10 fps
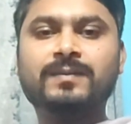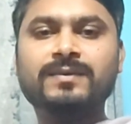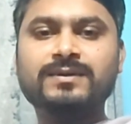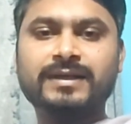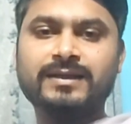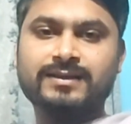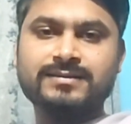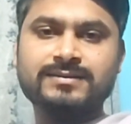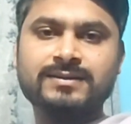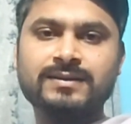The number
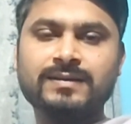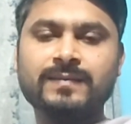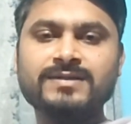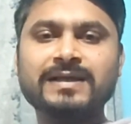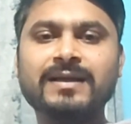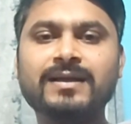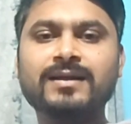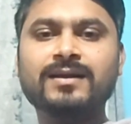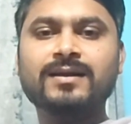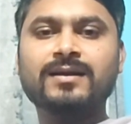three is
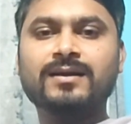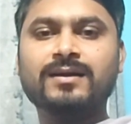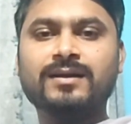basically